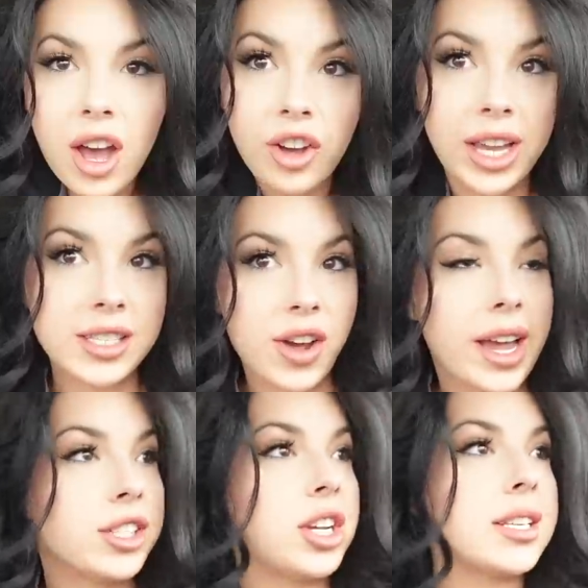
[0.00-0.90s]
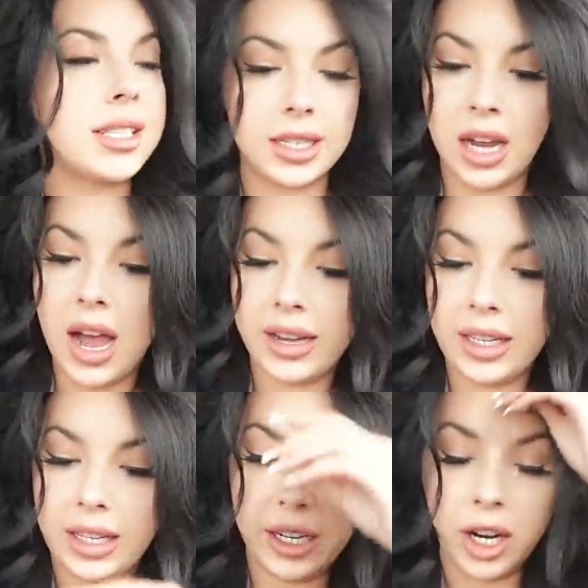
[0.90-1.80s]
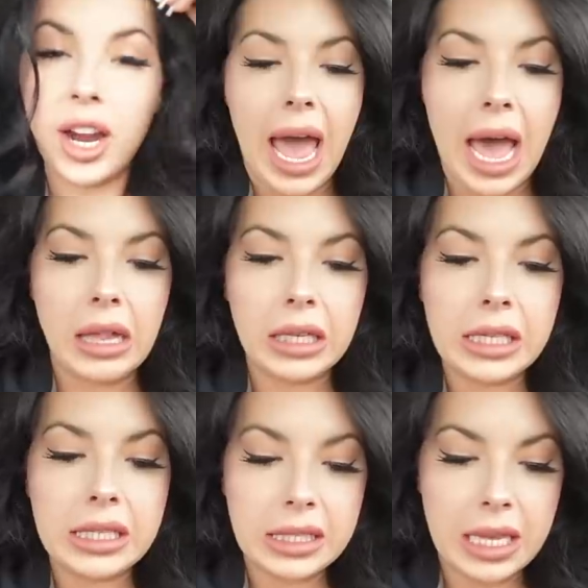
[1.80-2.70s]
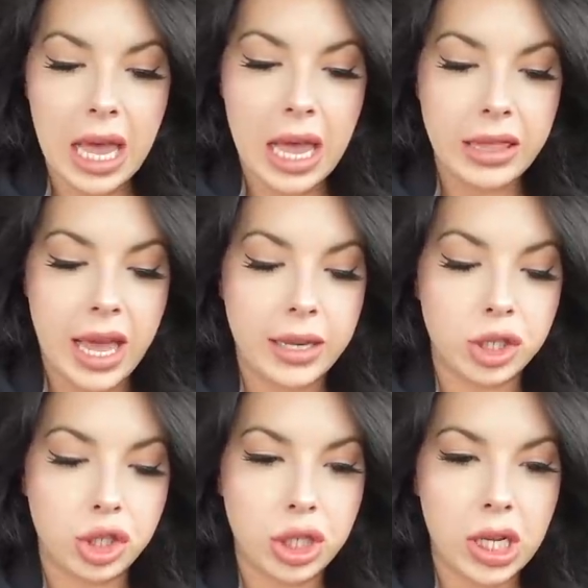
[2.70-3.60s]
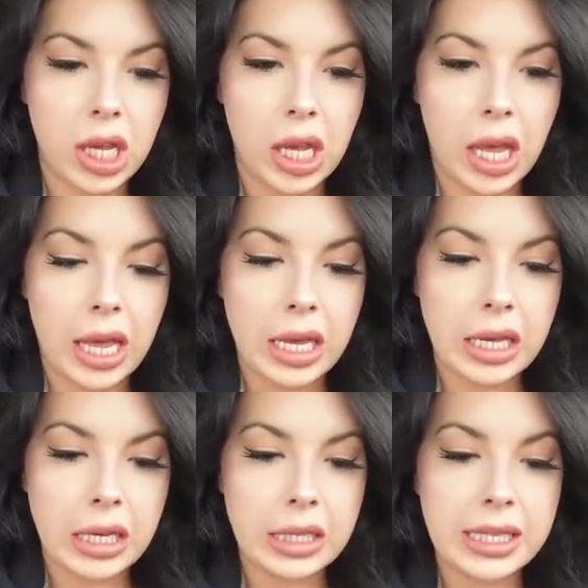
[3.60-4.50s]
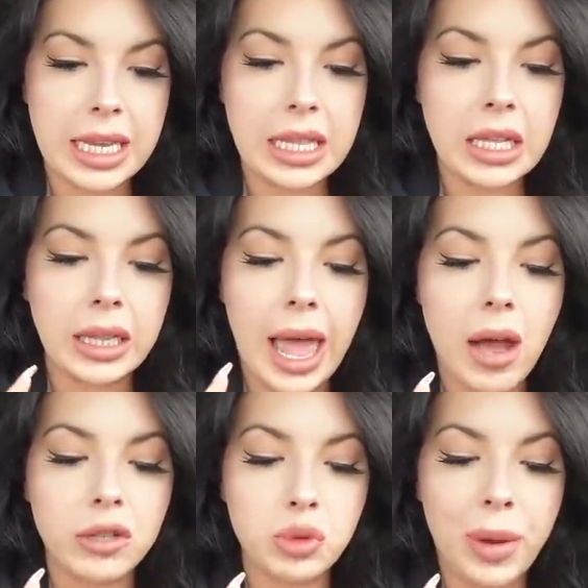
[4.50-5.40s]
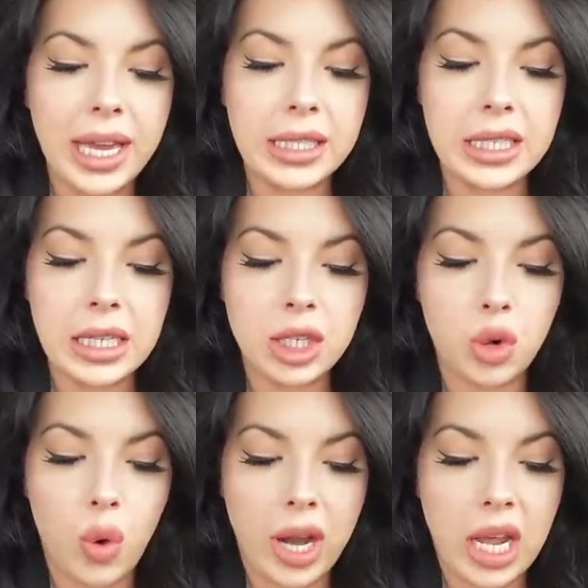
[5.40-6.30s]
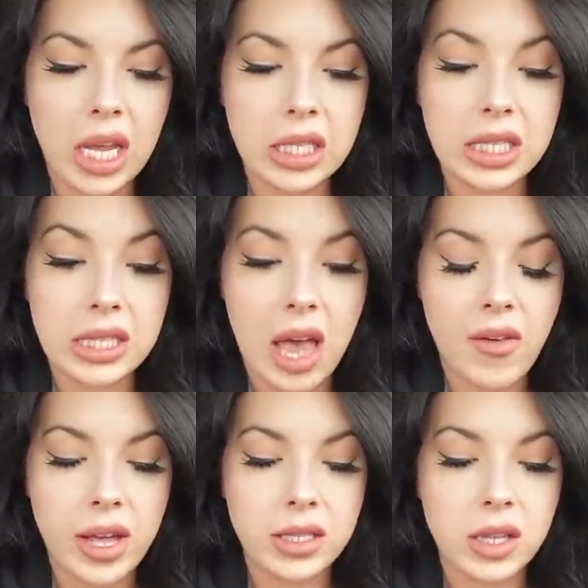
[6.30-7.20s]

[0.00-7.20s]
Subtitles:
Okay, so I just got here. Allie said that she is in the lounge by D27.